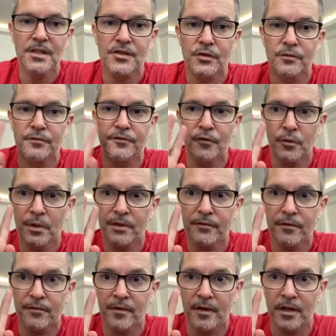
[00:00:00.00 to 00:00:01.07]
So 4
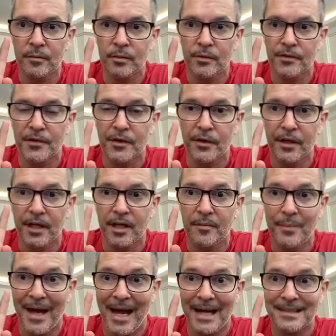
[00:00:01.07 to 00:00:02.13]
different variables that are going to get
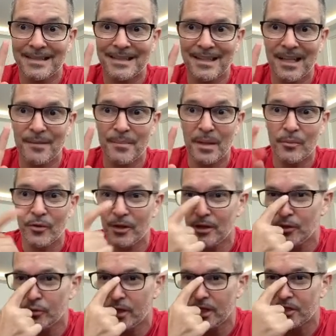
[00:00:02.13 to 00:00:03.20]
packed into the memory
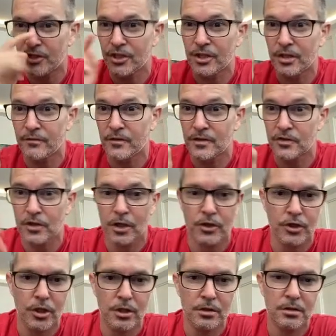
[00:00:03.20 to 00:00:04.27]
location of the
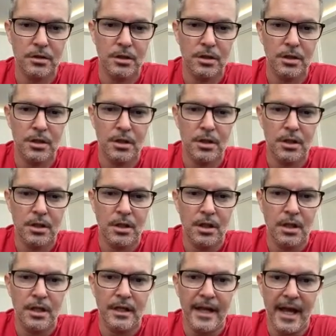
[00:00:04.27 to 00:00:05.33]
structure.
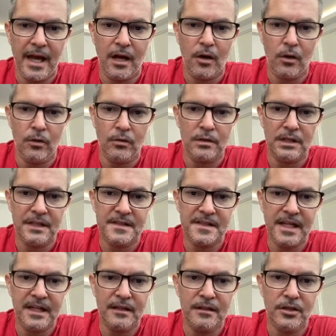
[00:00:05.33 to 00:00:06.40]
Now, let's
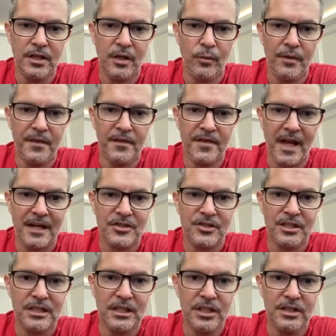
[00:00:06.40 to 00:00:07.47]
take a look at what this
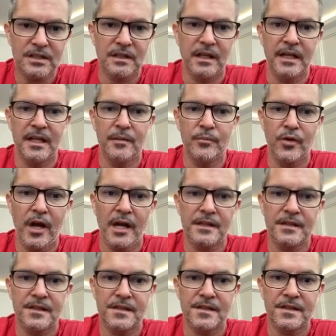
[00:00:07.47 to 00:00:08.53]
actually looked like in
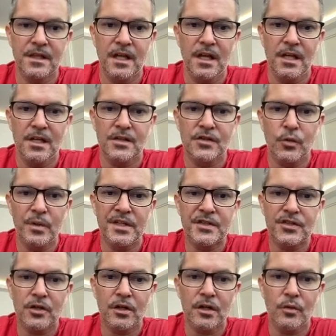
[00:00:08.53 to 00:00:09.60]
practice. So we
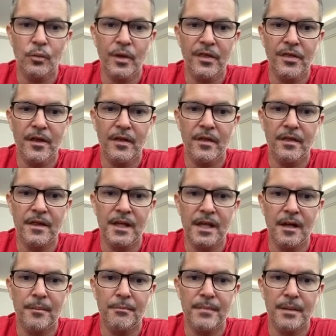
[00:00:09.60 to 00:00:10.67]
start with the
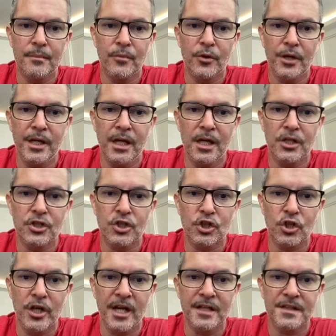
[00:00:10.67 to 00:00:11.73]
memory
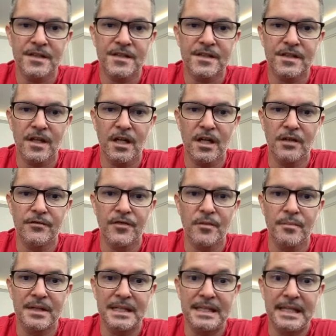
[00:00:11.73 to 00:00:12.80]
address of the
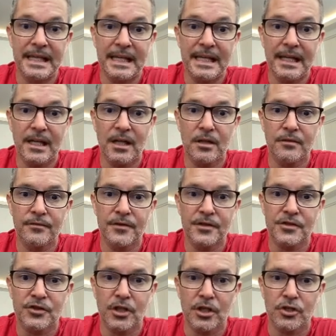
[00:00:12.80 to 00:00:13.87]
beginning of the
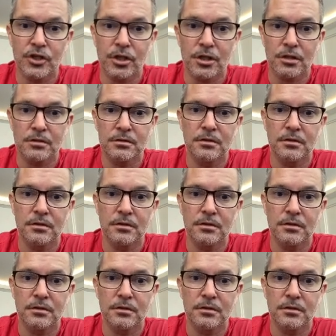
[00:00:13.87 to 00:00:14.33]
structure.